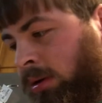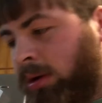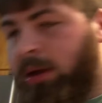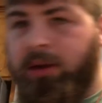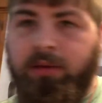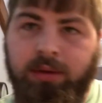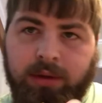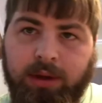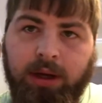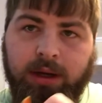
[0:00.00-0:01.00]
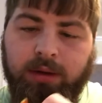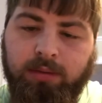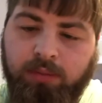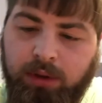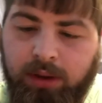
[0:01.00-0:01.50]
That's what it's kind of,
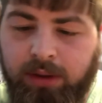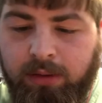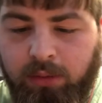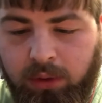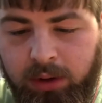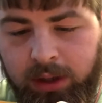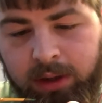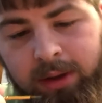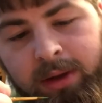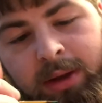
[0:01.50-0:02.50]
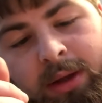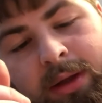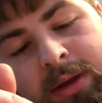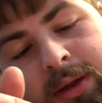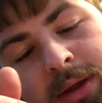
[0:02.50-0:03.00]
but this is more like,
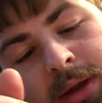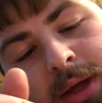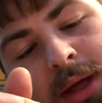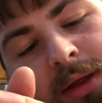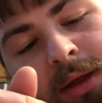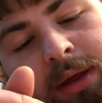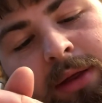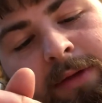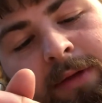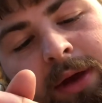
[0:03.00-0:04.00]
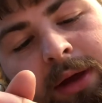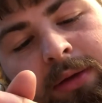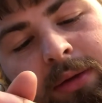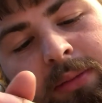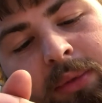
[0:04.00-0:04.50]
just hits you in the face
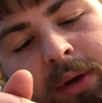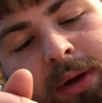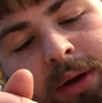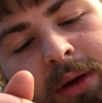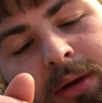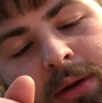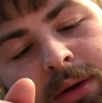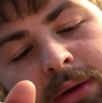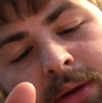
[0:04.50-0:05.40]
with bright colors.